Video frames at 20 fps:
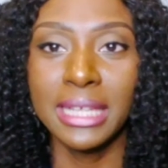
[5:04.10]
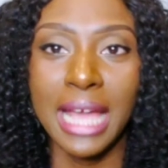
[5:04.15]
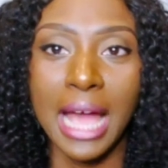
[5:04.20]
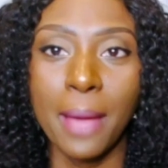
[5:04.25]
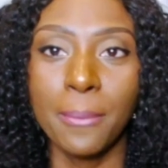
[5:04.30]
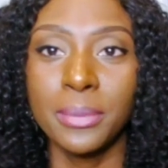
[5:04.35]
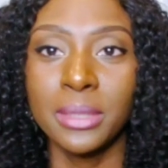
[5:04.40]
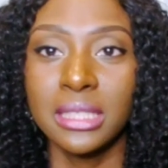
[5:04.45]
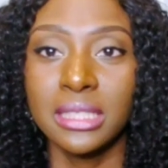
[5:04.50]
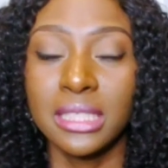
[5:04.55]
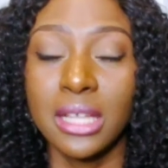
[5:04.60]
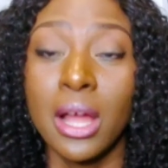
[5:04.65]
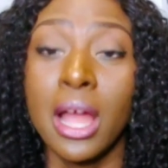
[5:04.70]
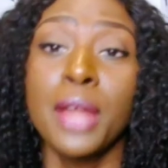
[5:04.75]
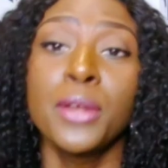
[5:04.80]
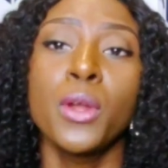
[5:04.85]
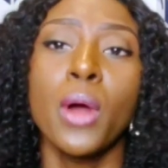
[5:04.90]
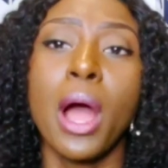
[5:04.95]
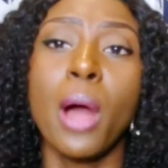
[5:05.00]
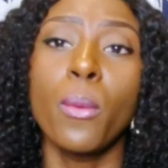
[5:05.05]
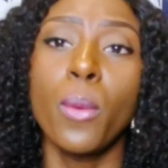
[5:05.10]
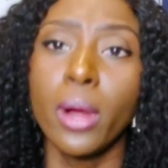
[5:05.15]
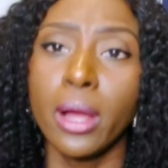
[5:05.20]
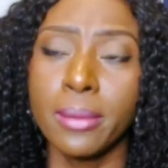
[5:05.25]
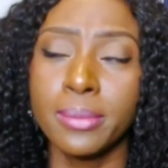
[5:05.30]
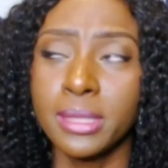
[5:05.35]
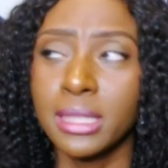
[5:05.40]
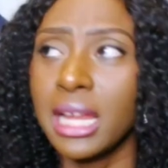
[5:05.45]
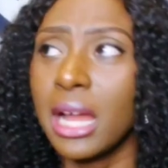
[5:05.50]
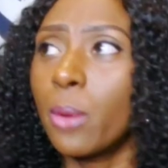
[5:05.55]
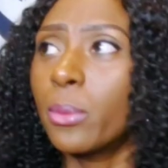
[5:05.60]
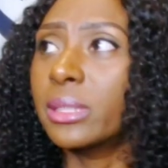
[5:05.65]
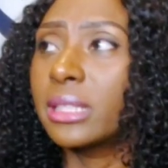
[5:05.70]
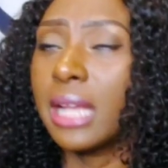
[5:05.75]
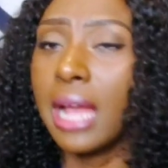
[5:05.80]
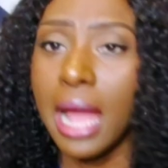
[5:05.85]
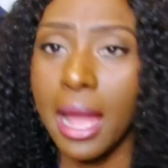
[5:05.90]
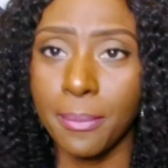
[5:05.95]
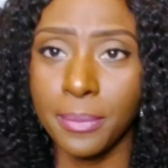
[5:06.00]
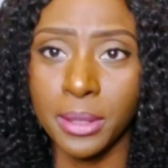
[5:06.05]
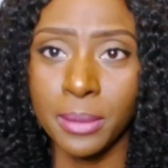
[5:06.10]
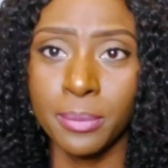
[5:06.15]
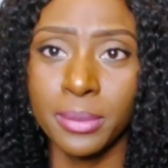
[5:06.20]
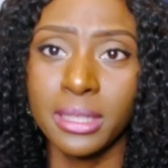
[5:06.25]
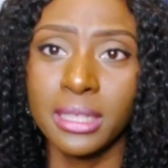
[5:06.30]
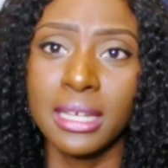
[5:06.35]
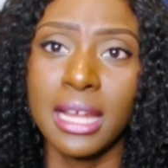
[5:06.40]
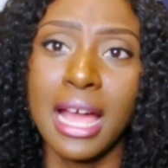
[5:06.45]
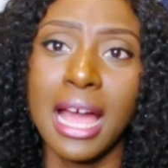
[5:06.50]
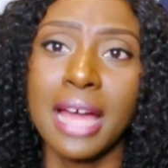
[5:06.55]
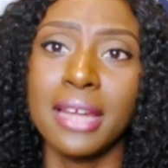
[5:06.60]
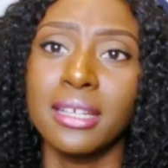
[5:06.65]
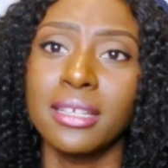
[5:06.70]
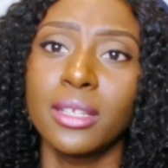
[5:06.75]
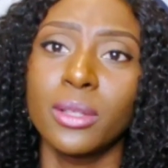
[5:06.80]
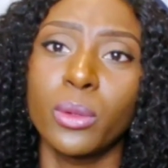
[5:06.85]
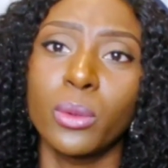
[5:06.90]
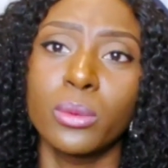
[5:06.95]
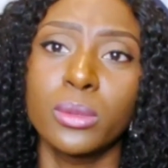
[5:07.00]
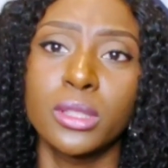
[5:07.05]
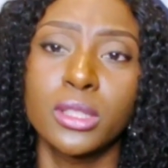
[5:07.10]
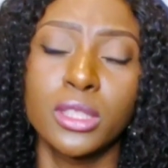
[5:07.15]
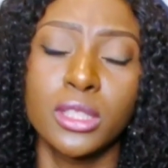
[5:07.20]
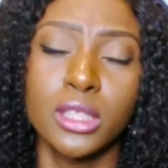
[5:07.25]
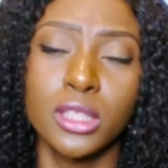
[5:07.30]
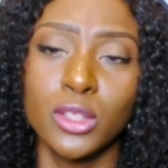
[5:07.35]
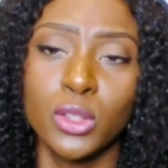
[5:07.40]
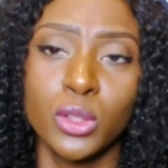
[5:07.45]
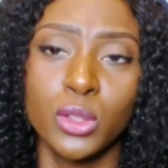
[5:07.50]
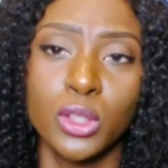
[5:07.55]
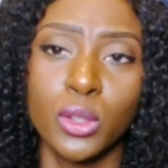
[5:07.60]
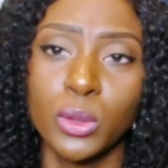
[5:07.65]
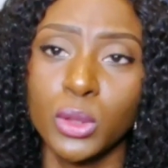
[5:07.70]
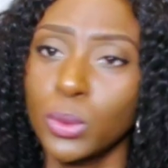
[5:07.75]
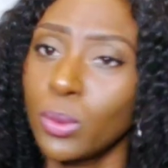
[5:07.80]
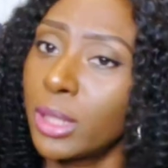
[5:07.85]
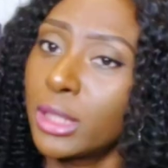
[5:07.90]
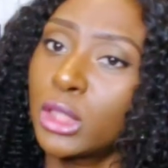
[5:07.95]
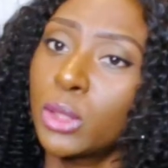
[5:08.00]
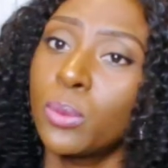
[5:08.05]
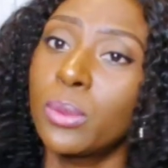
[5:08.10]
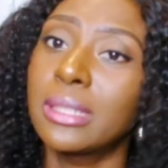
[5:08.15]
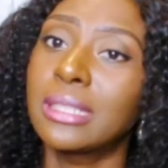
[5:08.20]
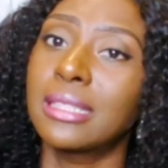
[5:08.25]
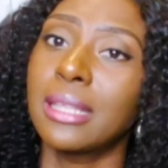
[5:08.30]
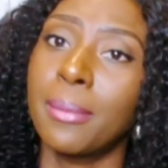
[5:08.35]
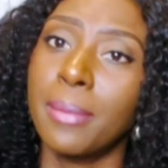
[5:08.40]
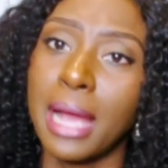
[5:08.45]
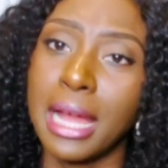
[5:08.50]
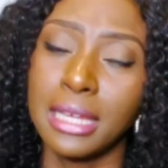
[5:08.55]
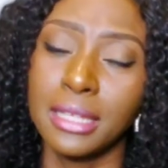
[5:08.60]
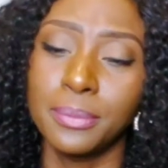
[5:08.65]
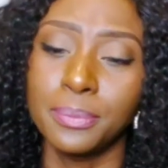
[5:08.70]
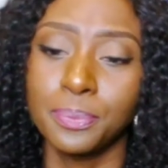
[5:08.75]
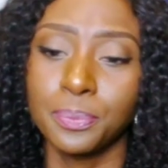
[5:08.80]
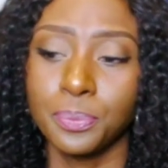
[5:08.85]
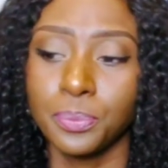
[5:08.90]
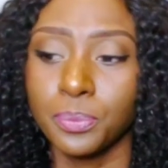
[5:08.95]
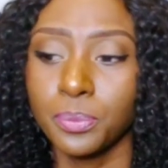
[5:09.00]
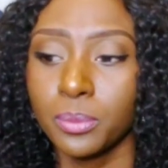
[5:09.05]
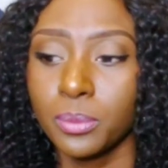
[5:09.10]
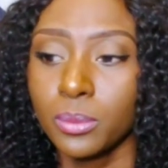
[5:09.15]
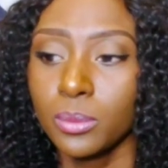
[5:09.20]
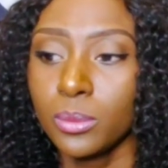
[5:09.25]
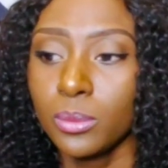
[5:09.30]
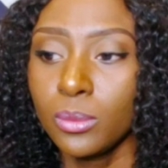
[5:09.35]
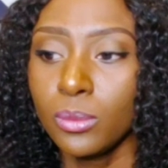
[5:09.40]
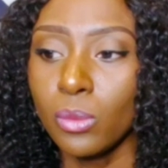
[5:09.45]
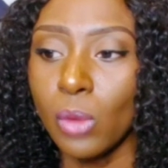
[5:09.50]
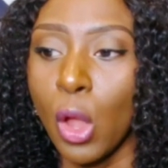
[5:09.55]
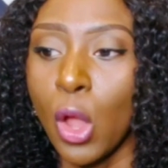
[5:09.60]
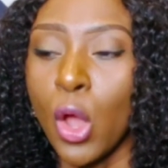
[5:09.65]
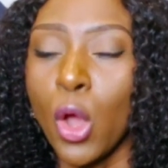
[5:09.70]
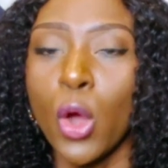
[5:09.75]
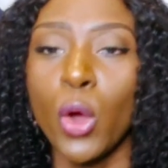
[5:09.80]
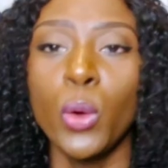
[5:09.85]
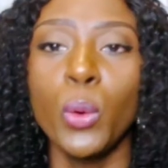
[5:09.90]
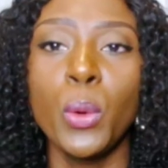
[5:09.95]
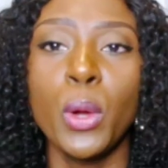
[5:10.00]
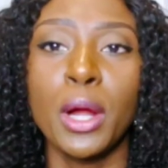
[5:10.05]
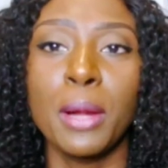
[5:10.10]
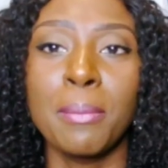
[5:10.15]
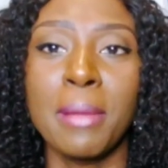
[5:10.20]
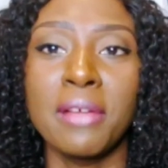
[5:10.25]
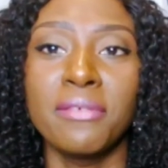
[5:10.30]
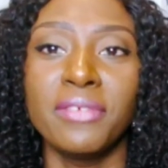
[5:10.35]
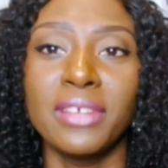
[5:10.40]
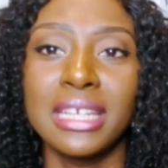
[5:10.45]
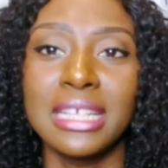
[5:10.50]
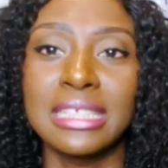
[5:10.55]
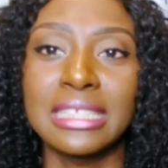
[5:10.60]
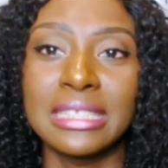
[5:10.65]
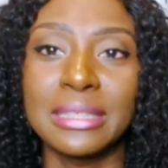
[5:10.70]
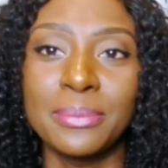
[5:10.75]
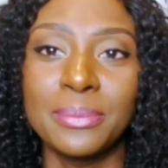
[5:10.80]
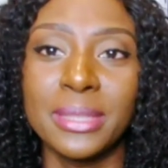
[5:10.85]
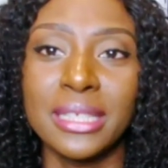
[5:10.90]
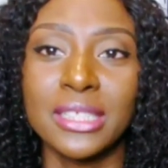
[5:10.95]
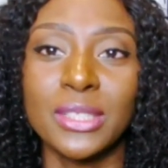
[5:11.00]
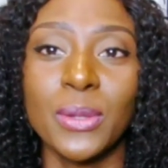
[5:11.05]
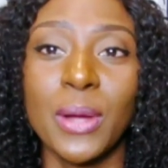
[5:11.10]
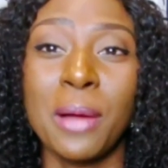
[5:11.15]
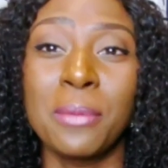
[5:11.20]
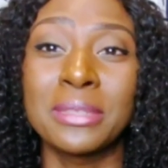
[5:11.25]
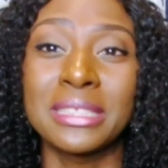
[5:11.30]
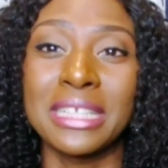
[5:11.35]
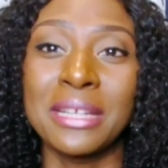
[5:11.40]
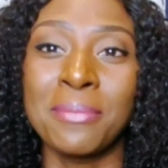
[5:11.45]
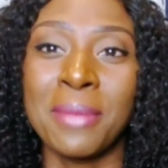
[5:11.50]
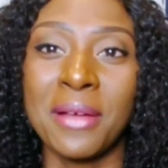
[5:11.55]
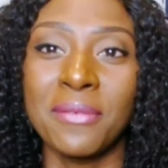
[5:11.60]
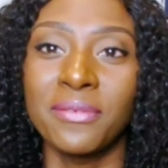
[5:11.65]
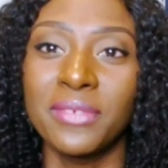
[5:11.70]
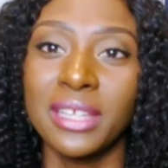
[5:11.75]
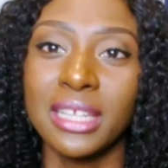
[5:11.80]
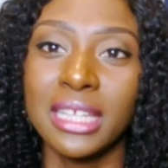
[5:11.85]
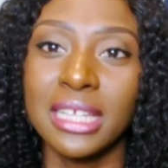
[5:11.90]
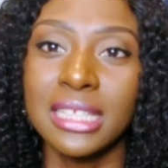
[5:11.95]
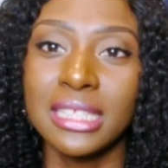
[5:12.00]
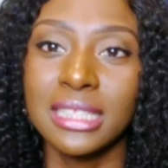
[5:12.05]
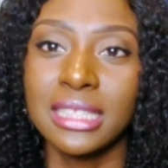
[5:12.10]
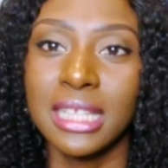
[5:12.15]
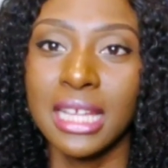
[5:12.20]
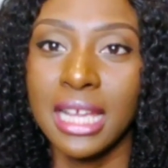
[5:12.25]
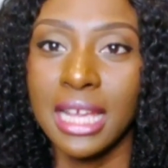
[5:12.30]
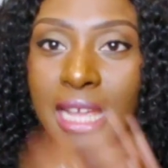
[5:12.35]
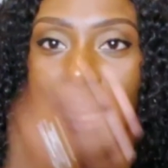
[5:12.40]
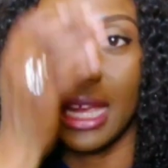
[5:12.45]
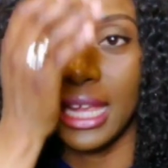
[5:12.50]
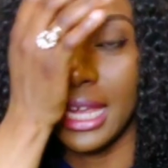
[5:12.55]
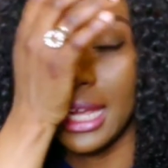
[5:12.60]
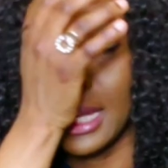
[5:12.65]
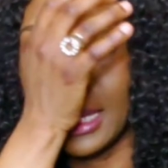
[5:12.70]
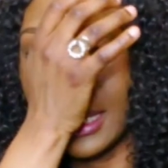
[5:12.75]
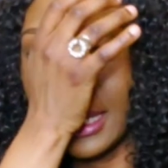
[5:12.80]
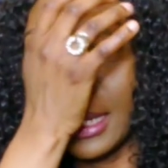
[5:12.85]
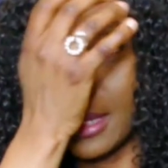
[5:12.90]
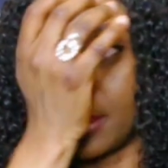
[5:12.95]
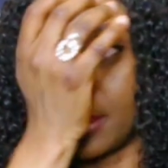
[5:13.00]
happily self. No, I woke up today, I was happy, but then I had a little situation with somebody who hurt my feelings a bit. So I was in my feelings, and